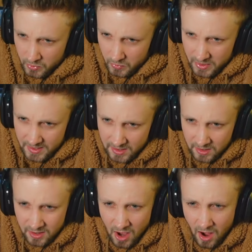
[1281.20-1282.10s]
we
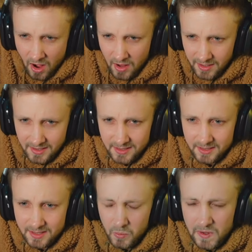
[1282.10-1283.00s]

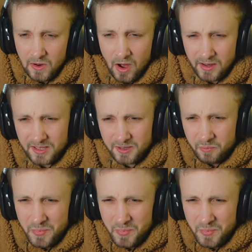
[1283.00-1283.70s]
lost. We lost